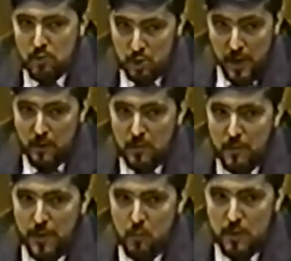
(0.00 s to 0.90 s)
who
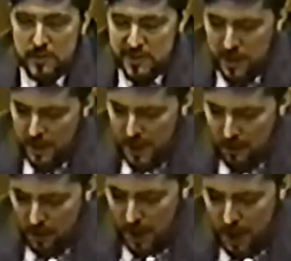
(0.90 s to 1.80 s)
generally wouldn't say it
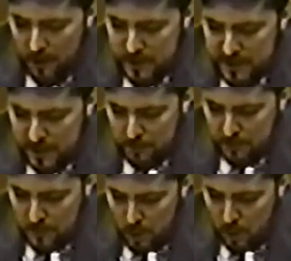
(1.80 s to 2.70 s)
out loud
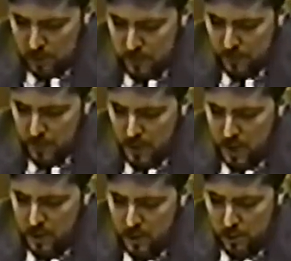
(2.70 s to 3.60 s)
except for Bush,
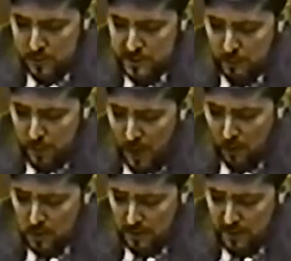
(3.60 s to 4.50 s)
use the
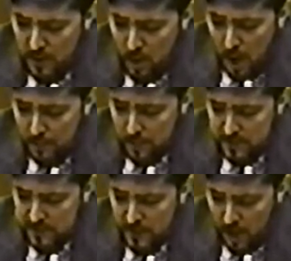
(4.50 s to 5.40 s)
power of their
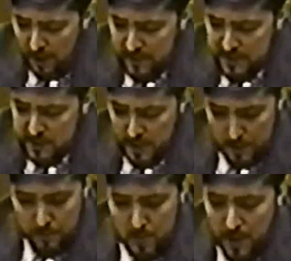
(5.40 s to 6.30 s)
office, office to
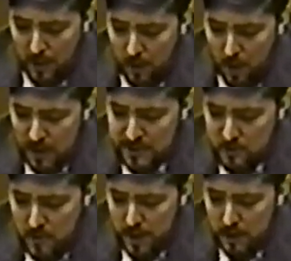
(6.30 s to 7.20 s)
implement
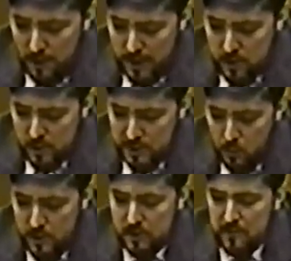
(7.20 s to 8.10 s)
laws and
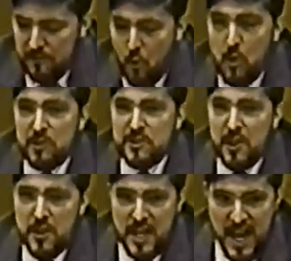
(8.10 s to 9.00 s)
regulations which
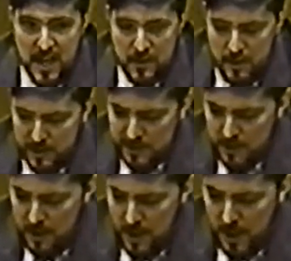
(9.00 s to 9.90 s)
force the
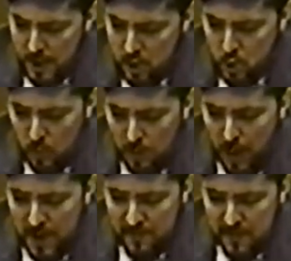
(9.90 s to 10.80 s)
atheist into a
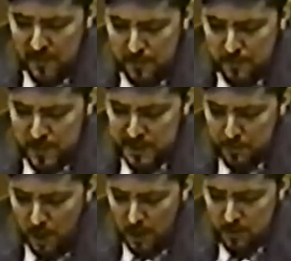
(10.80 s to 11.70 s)
life of
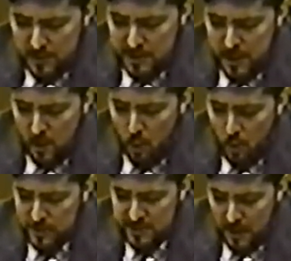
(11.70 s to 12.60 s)
hypocrisy
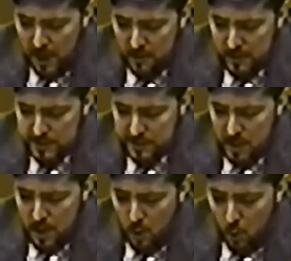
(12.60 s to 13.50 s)
or
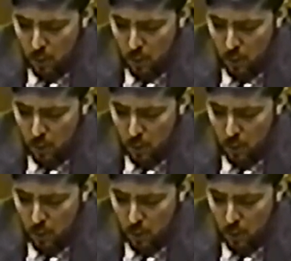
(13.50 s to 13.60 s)
silence